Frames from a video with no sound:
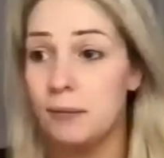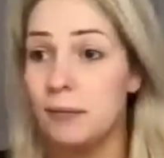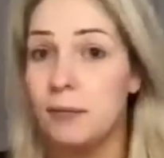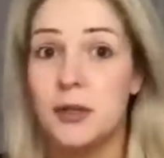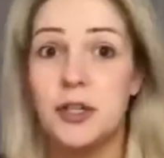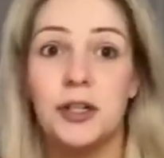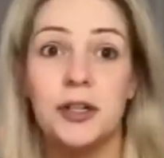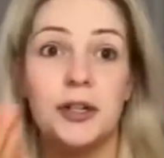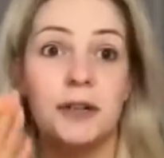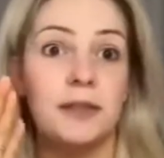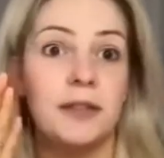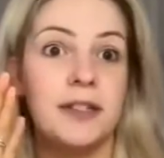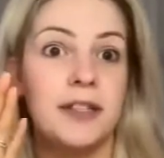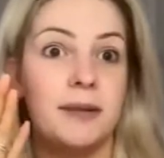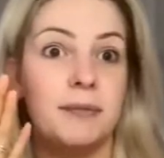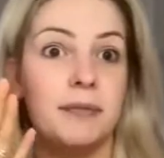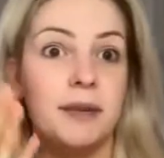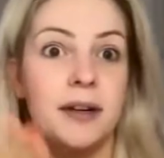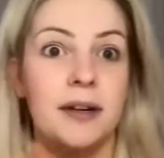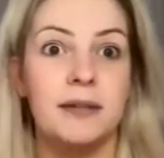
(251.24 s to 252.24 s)
which is
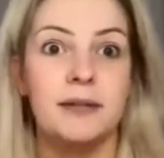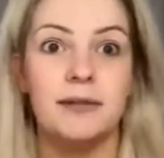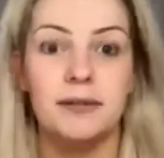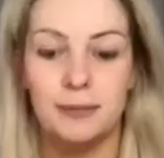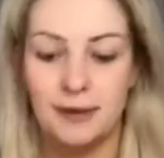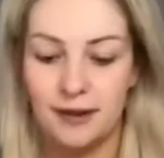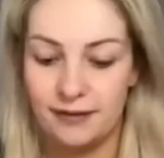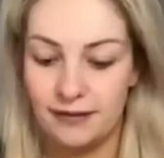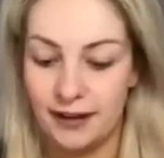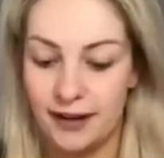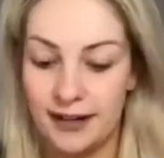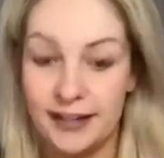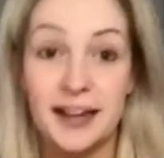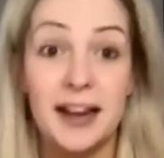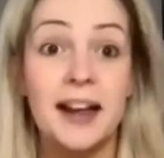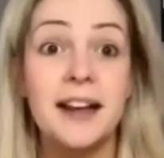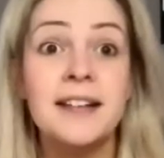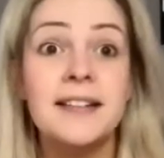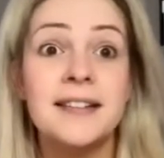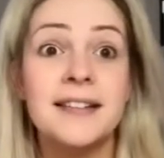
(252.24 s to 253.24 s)
obviously brilliant for my fake
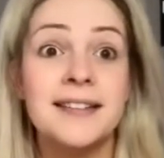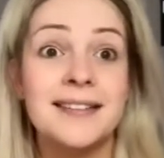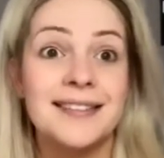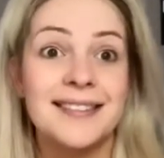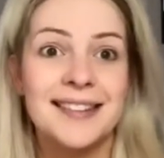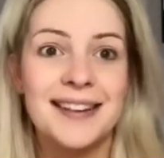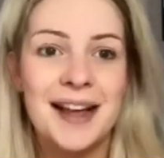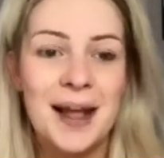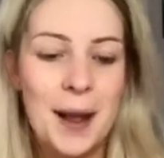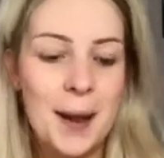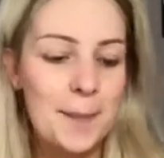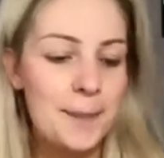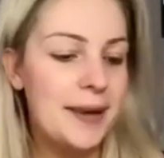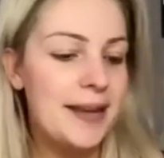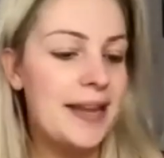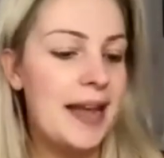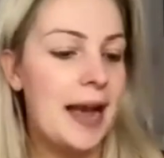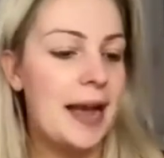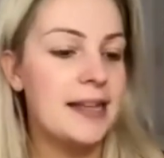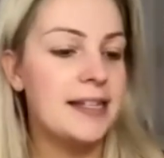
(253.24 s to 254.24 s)
tan.
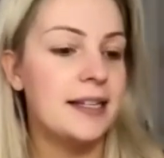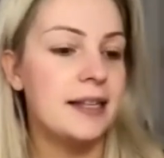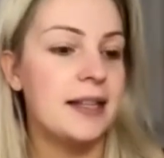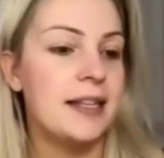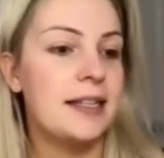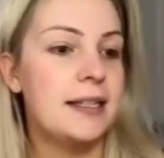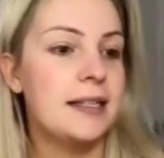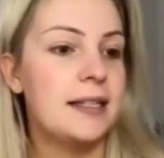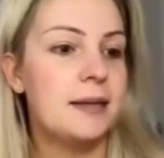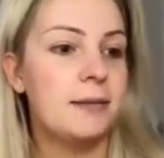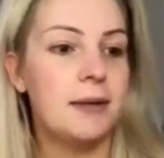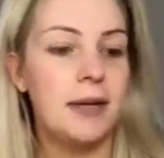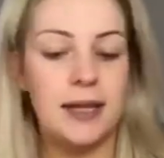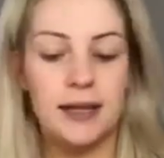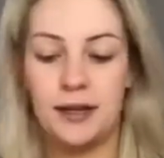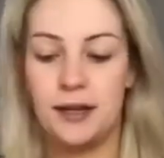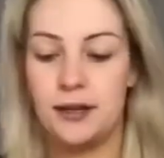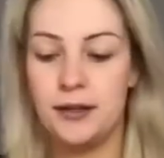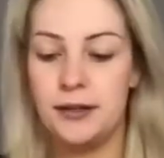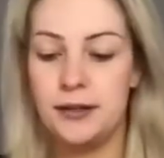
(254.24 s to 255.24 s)
But yeah, so this is the one I
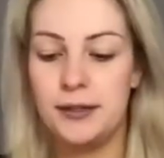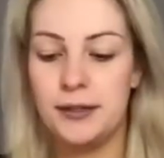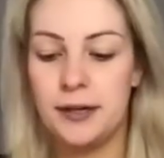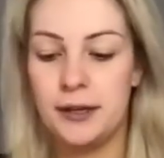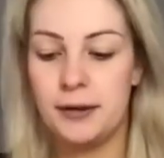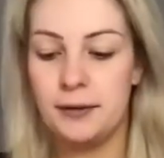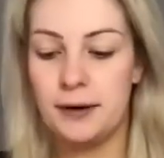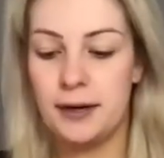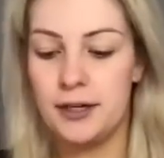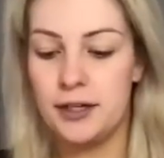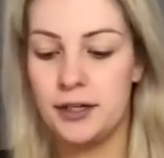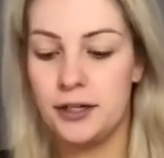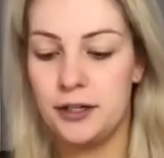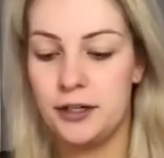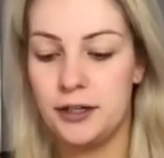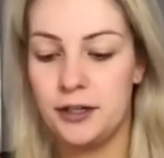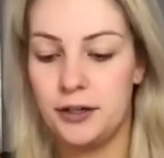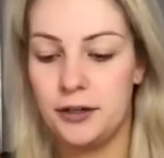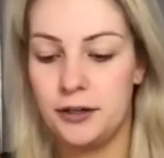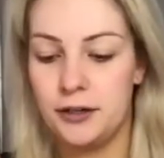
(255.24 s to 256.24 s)
use. So I just
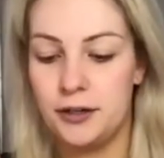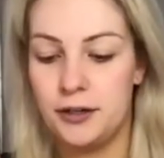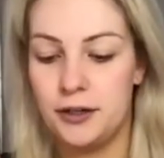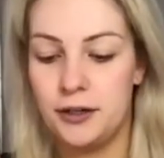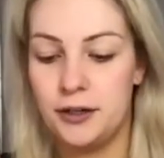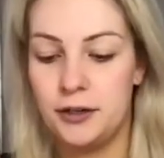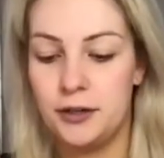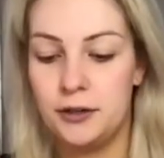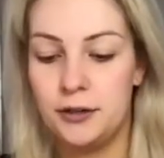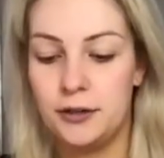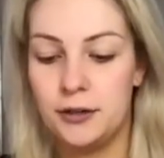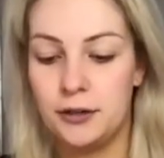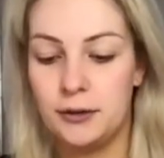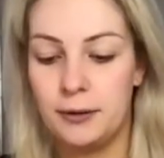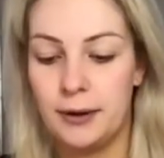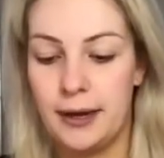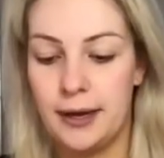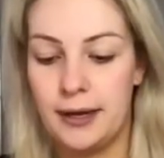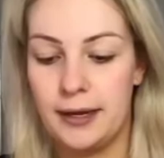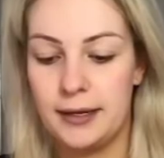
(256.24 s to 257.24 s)
do 2
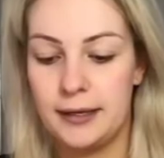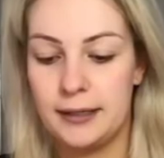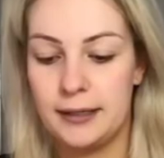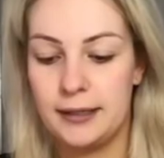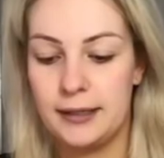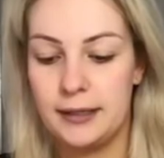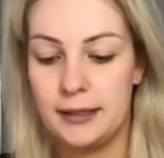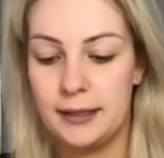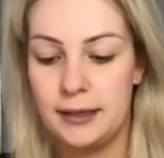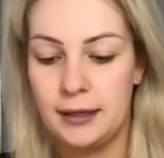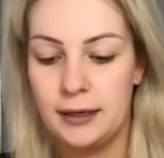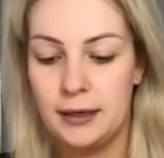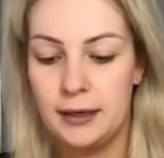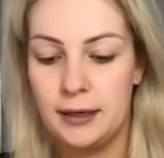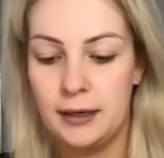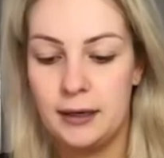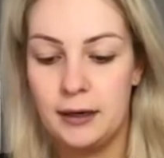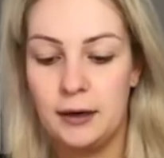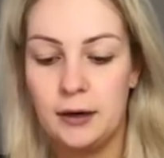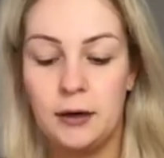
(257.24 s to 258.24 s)
squirts
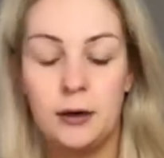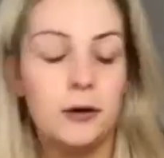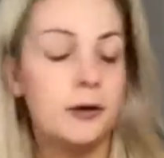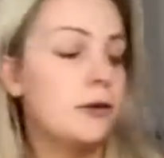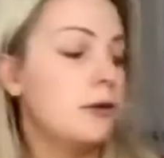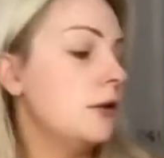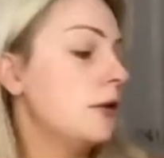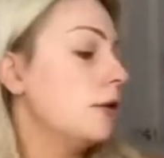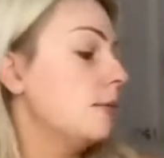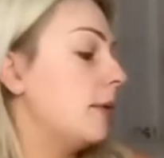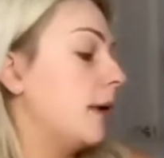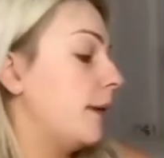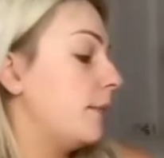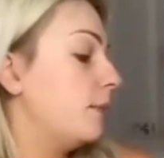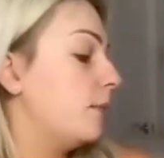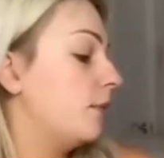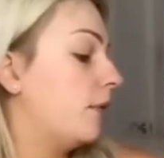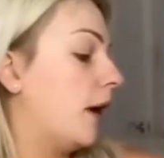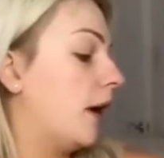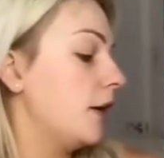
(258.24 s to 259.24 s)
onto my
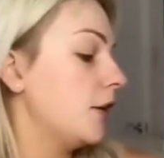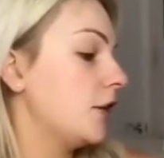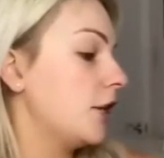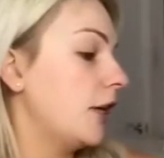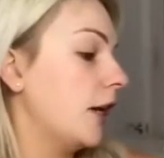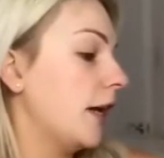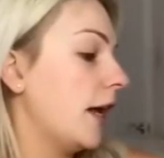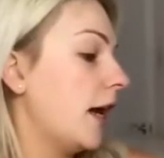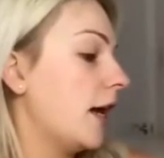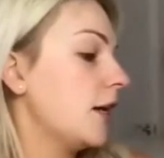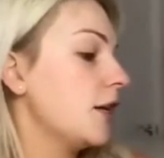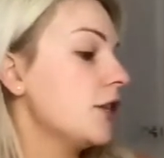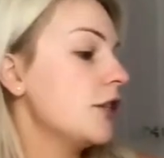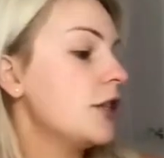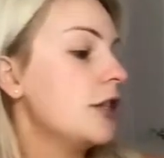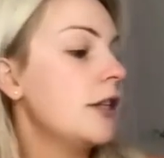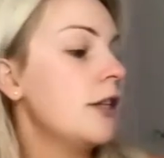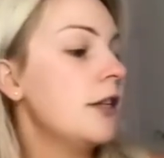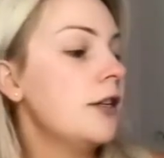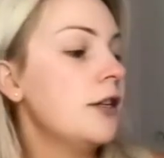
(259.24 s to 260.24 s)
brush, and I
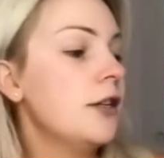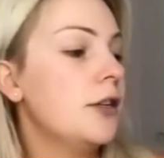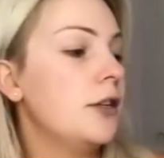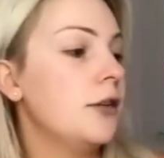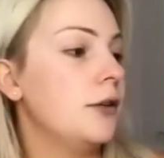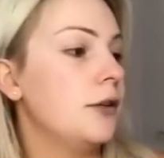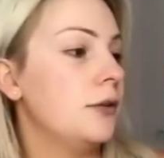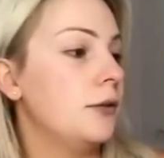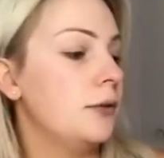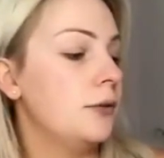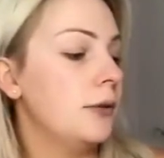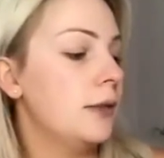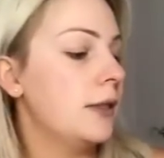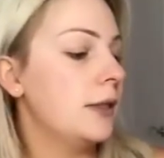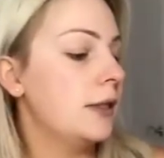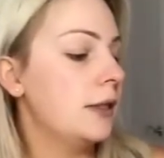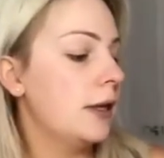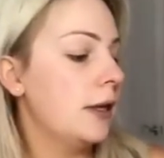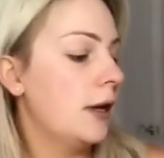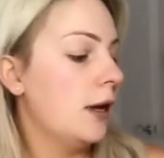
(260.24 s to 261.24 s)
actually
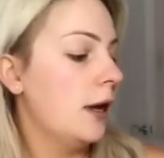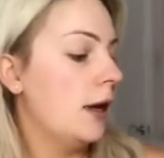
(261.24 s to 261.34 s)
use